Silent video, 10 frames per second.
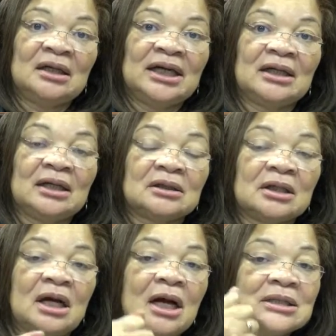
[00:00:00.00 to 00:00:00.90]
and cut the
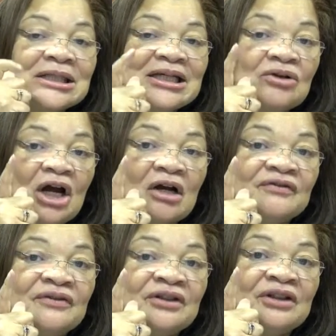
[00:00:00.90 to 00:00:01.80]
guard's ear
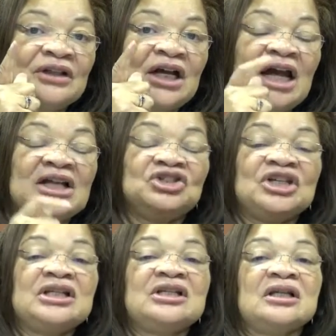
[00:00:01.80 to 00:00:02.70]
off. And
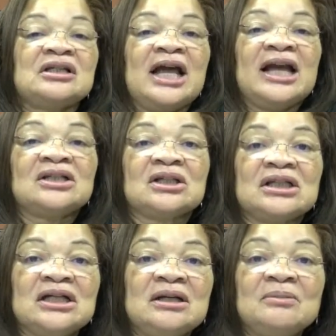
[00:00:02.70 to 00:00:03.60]
Jesus
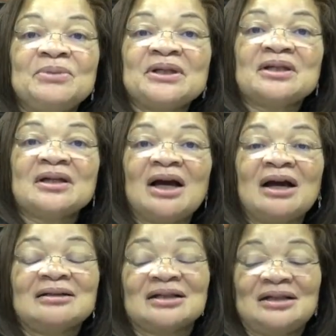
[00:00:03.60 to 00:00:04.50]
actually picked the
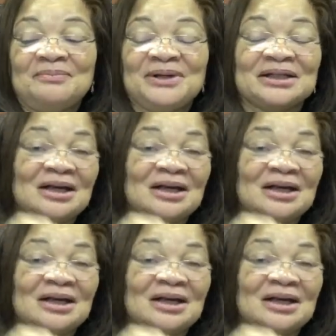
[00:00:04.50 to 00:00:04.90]
guard's ear